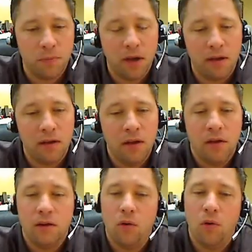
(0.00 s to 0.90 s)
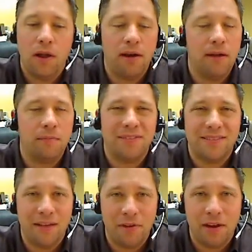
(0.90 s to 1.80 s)
But corn ended up
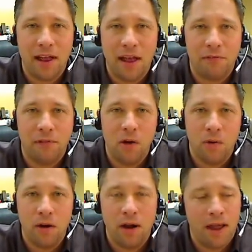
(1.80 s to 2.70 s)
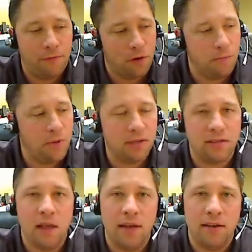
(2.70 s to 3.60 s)
seven and a half lower after a big
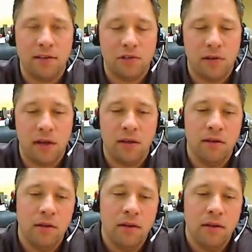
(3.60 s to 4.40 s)
slide yesterday,